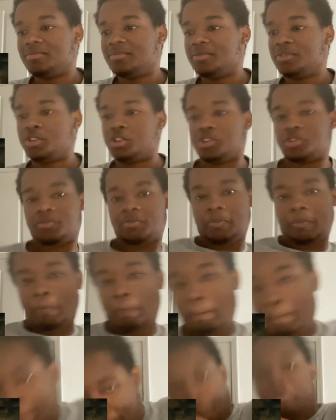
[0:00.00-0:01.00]

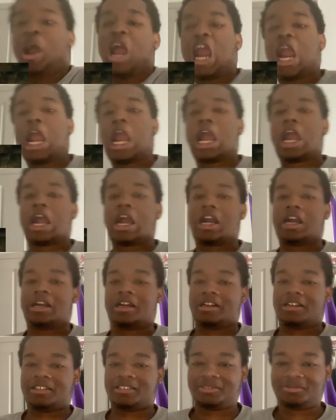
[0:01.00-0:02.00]
Just,
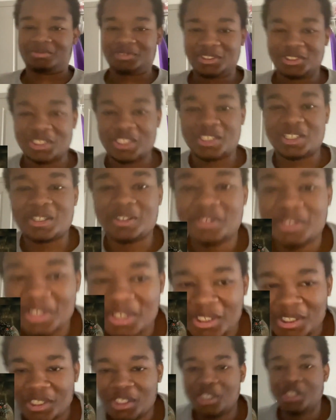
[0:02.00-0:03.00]
he's just like,
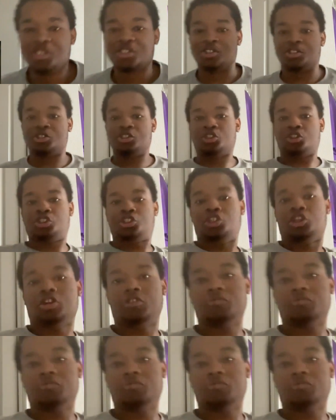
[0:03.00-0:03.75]
he did this shit.